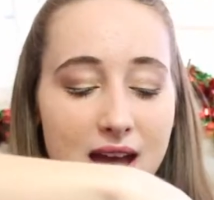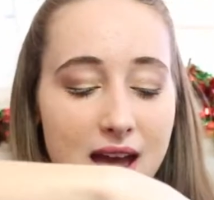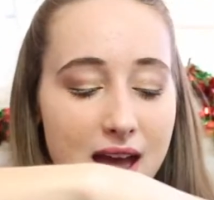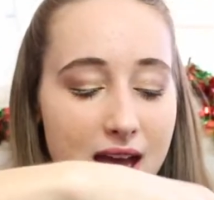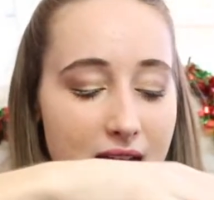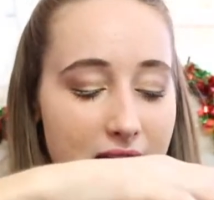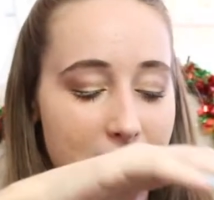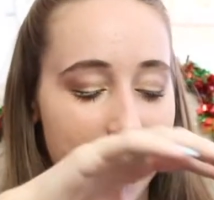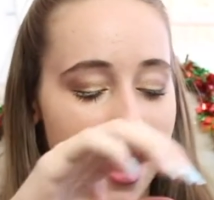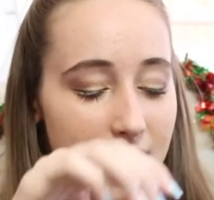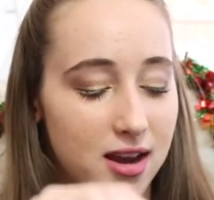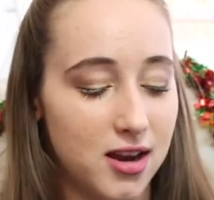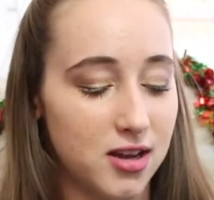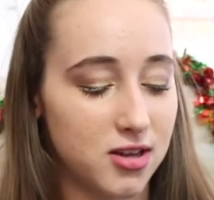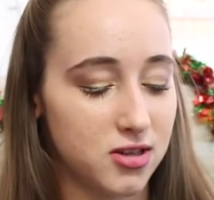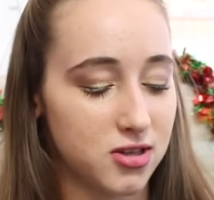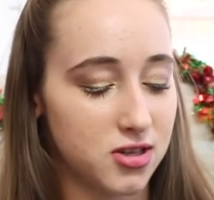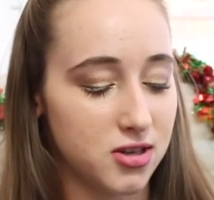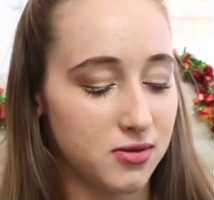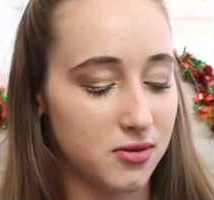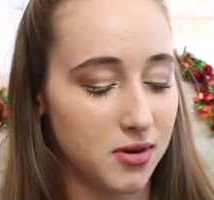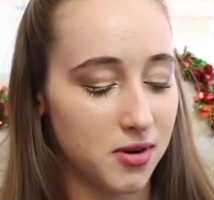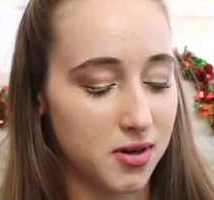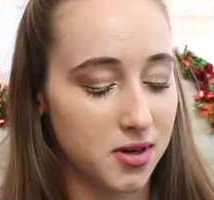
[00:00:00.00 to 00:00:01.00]
and
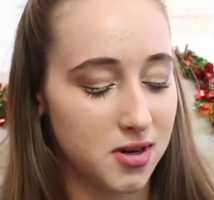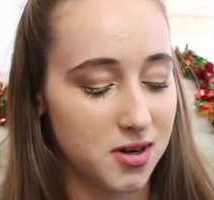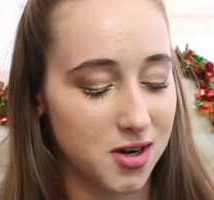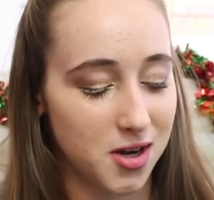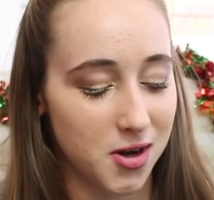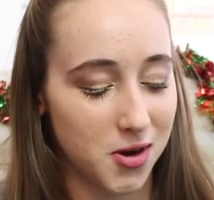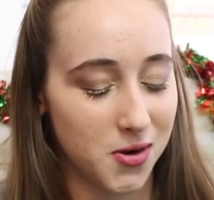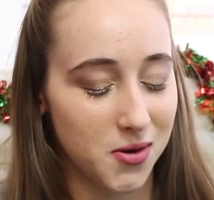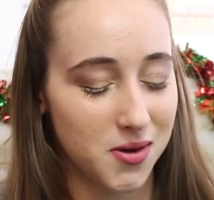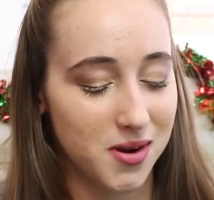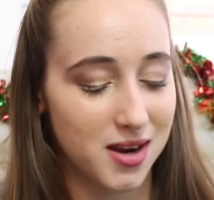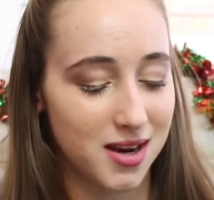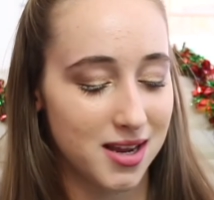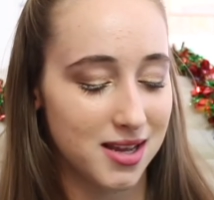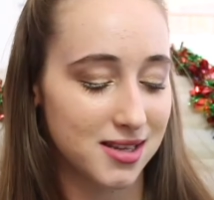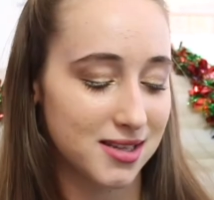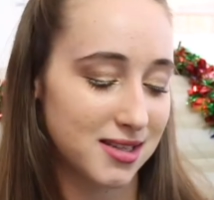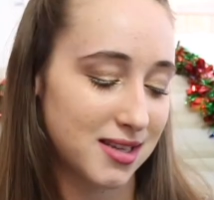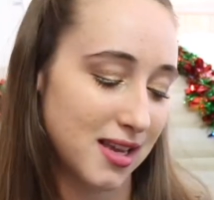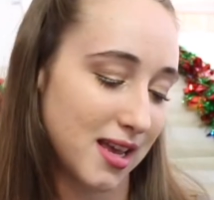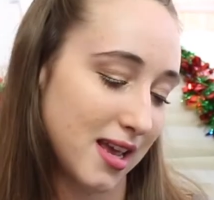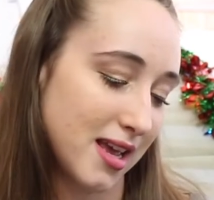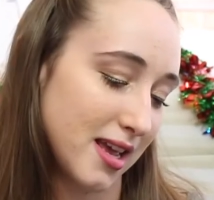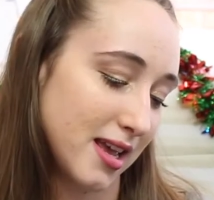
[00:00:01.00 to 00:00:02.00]
she wrote a note, and it
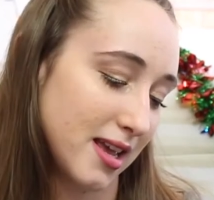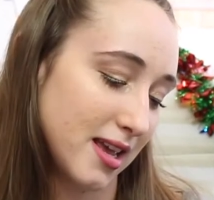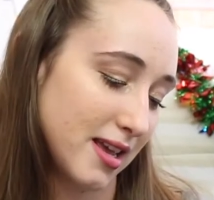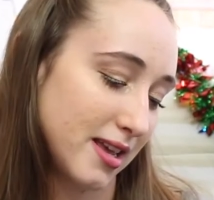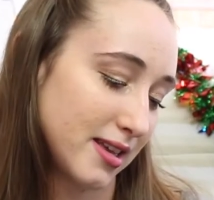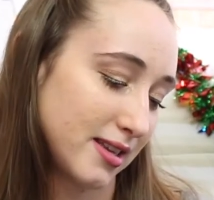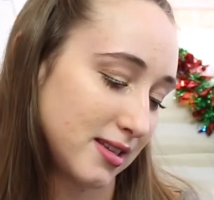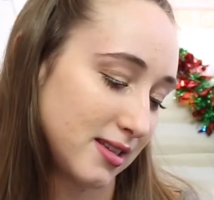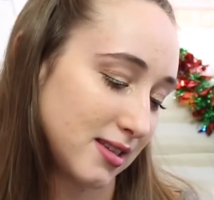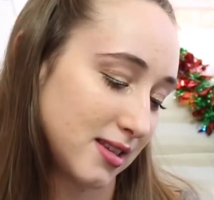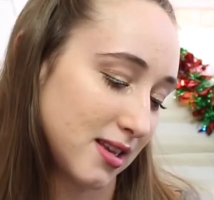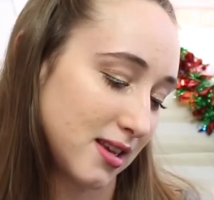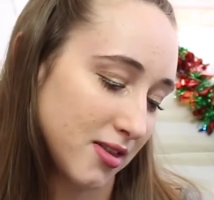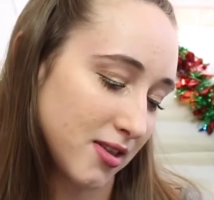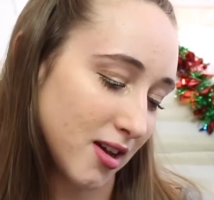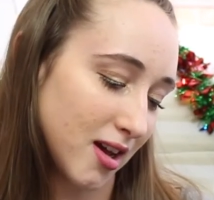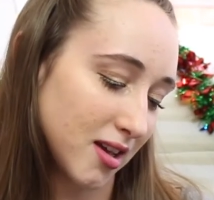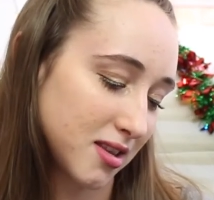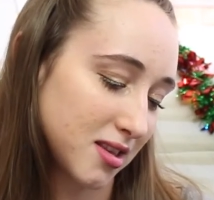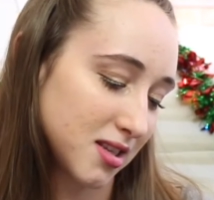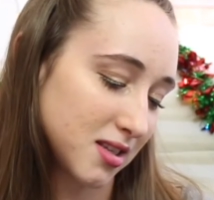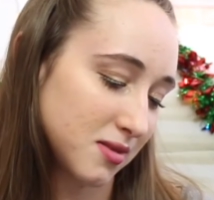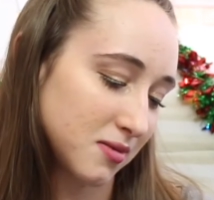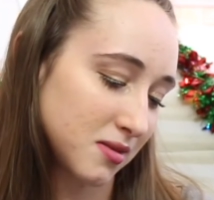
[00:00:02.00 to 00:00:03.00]
says,
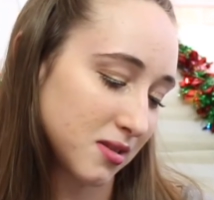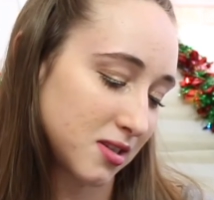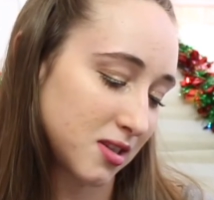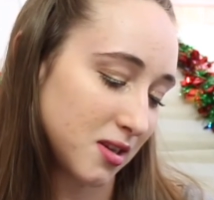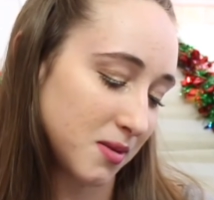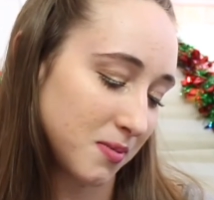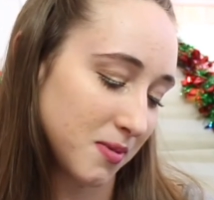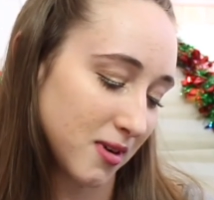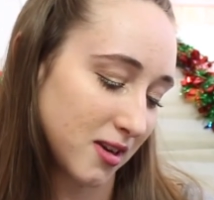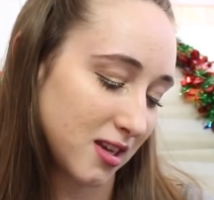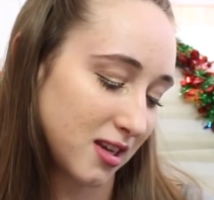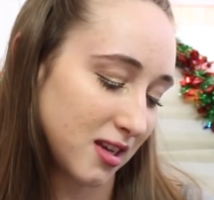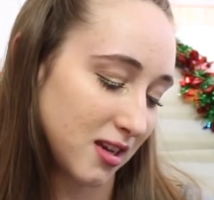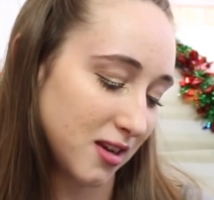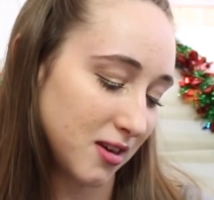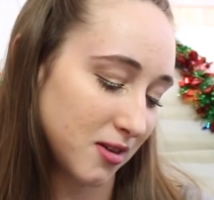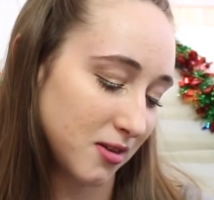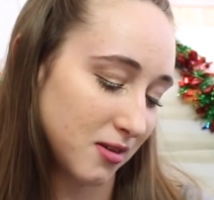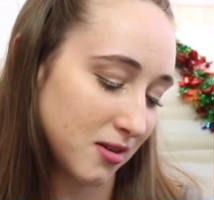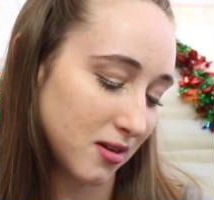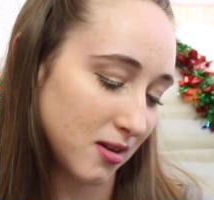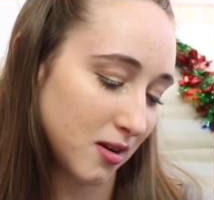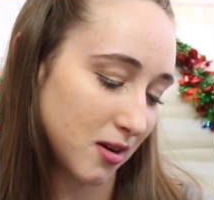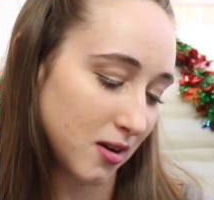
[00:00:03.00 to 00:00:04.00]
"Thought this was super
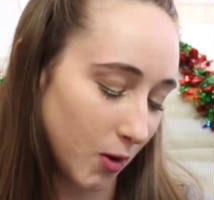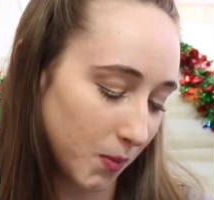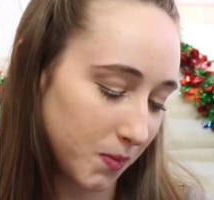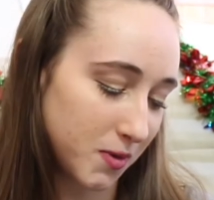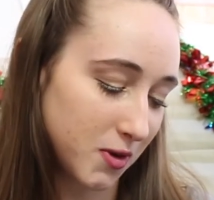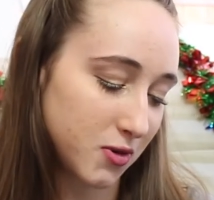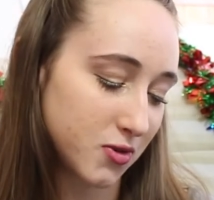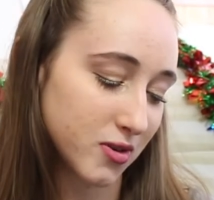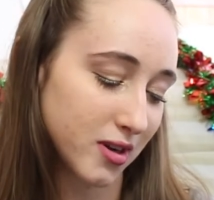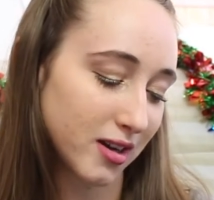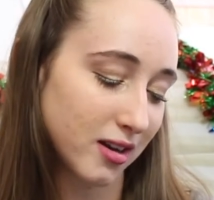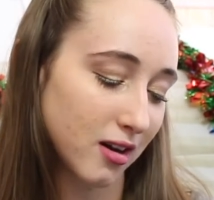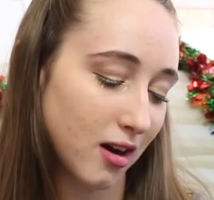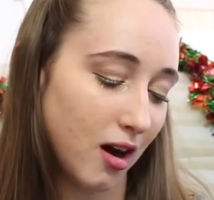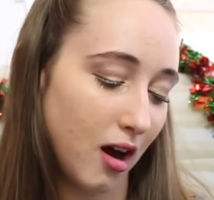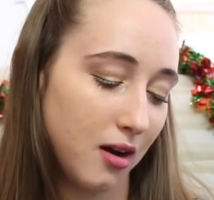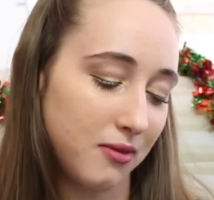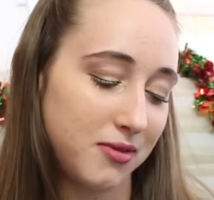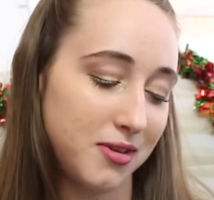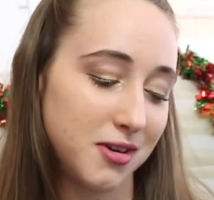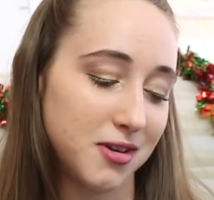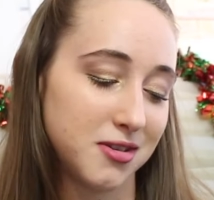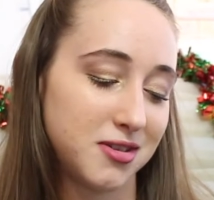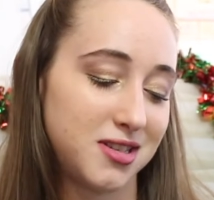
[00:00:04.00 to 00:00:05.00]
cute. Hope you drink
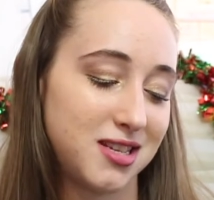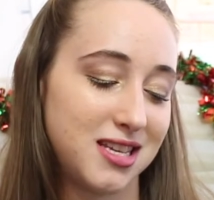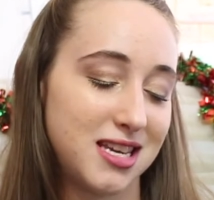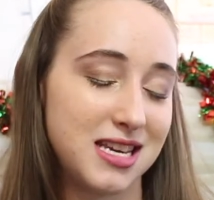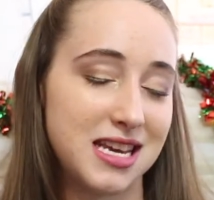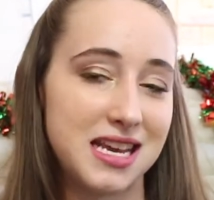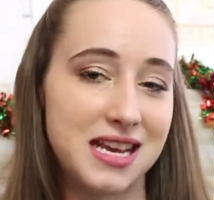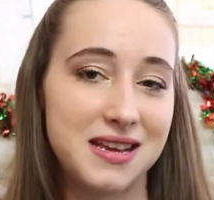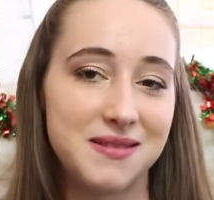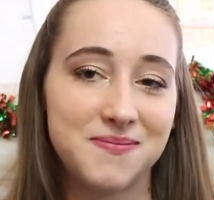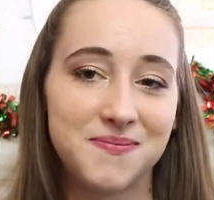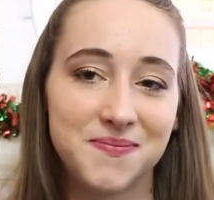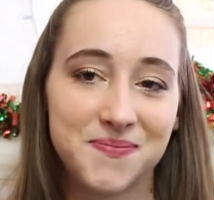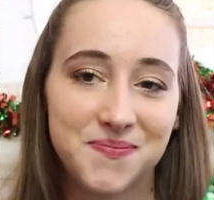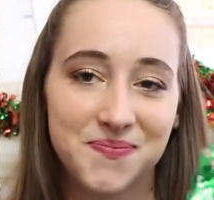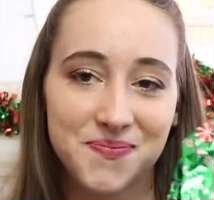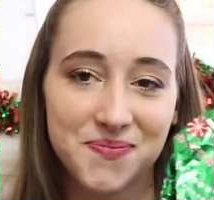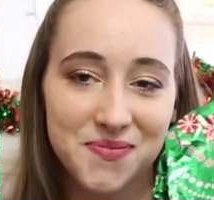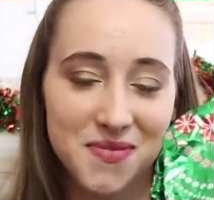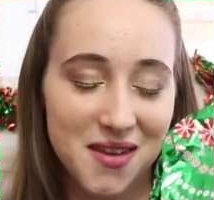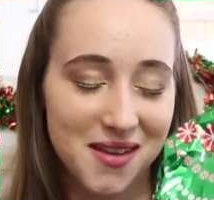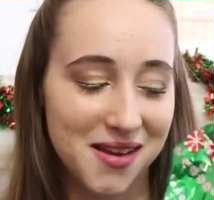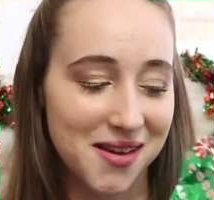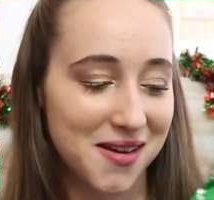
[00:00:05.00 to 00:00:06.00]
coffee or tea."
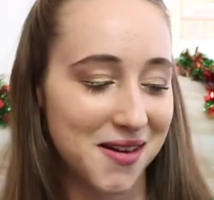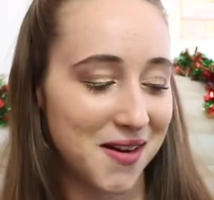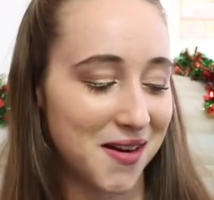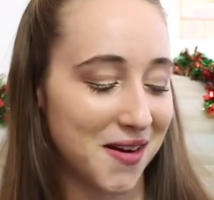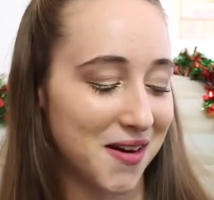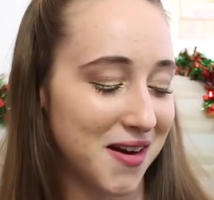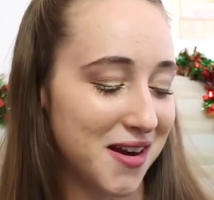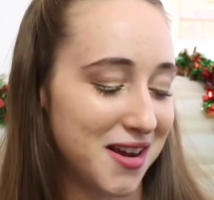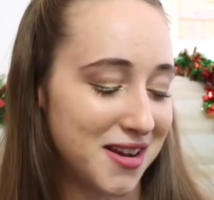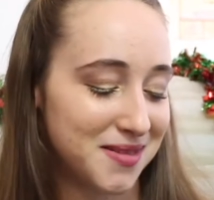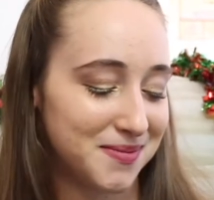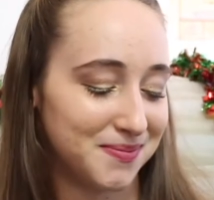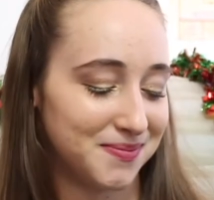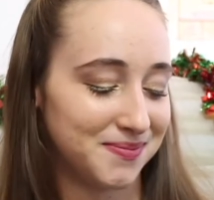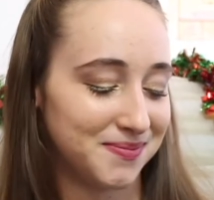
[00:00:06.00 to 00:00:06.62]
All right.